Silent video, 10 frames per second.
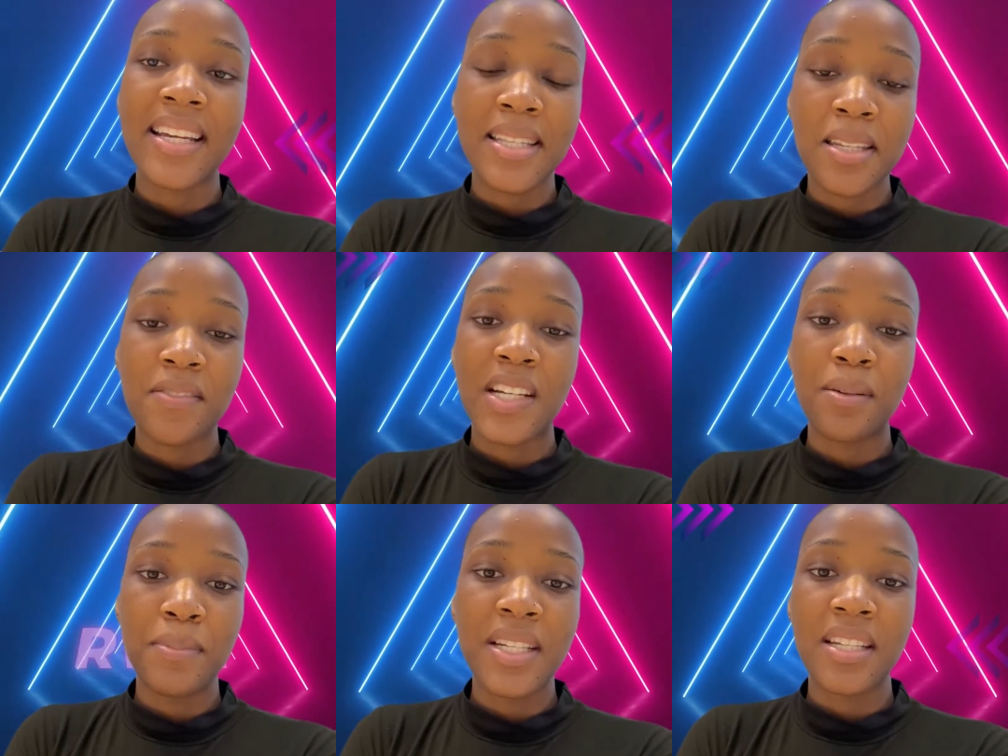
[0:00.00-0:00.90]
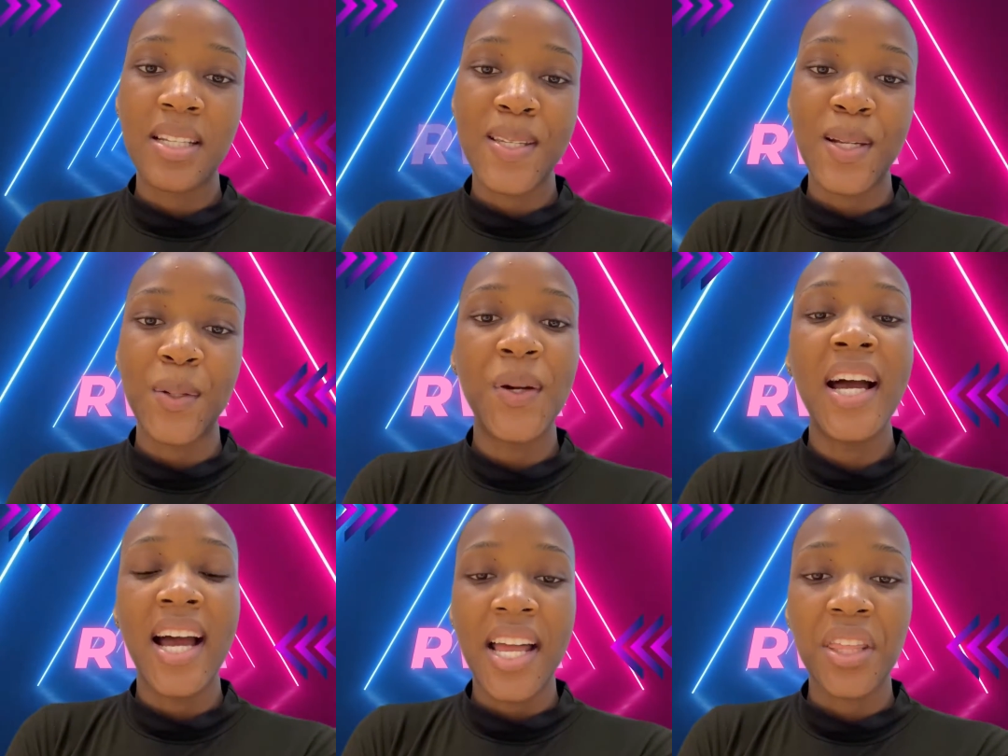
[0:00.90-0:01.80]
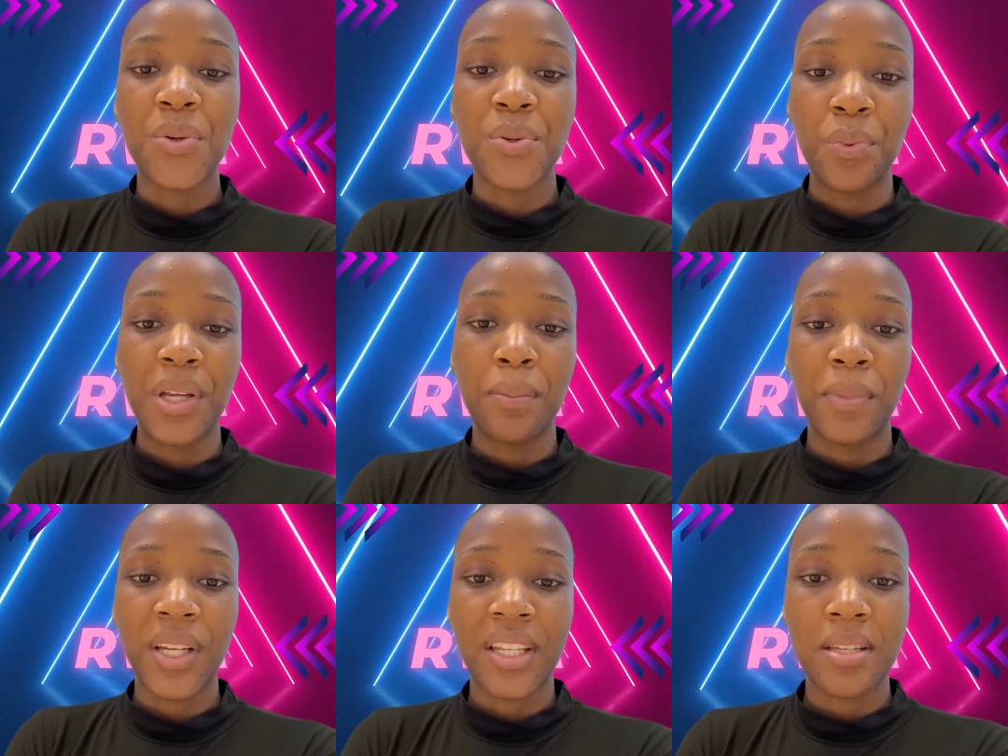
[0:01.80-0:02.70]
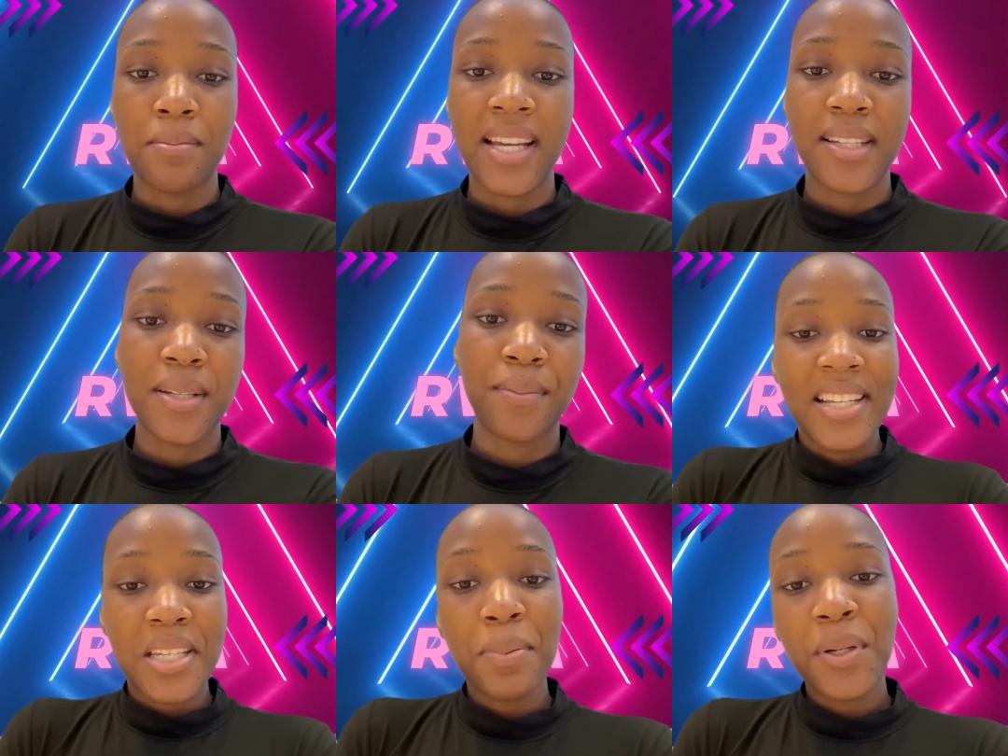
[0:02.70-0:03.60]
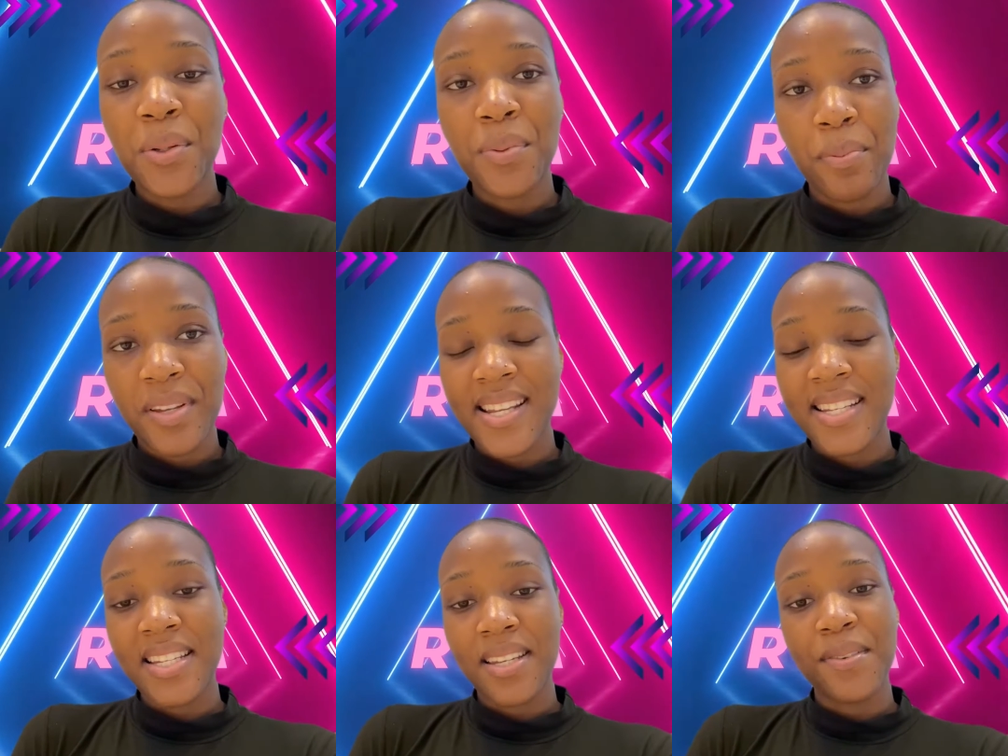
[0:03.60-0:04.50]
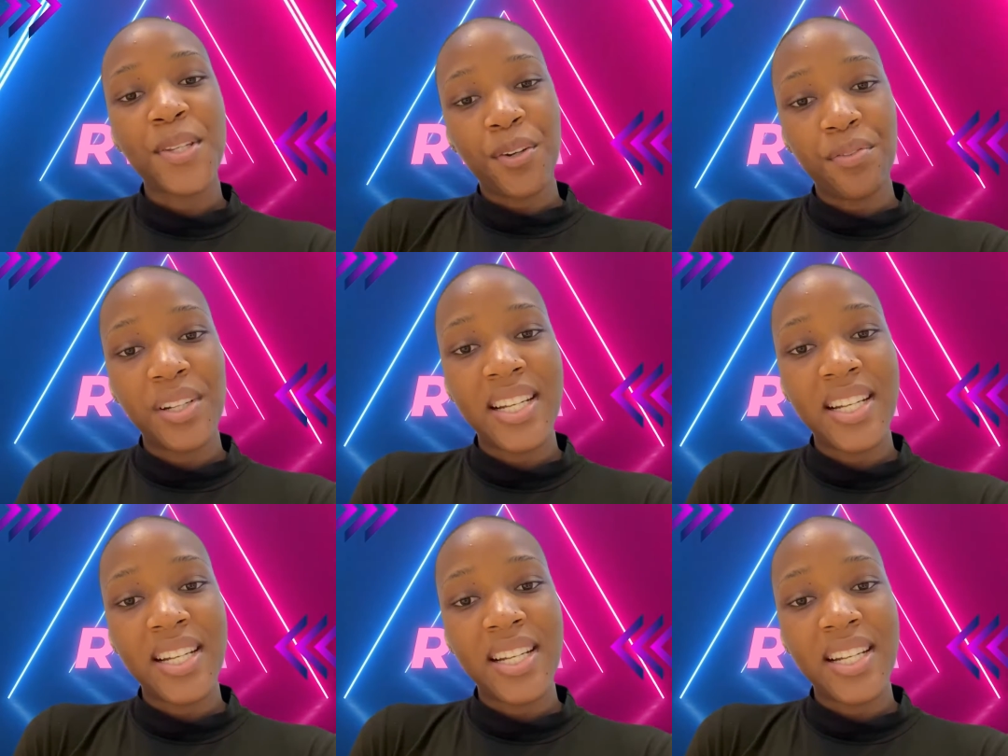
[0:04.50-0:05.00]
its development is slow and there is weak market demand. Typical representatives of real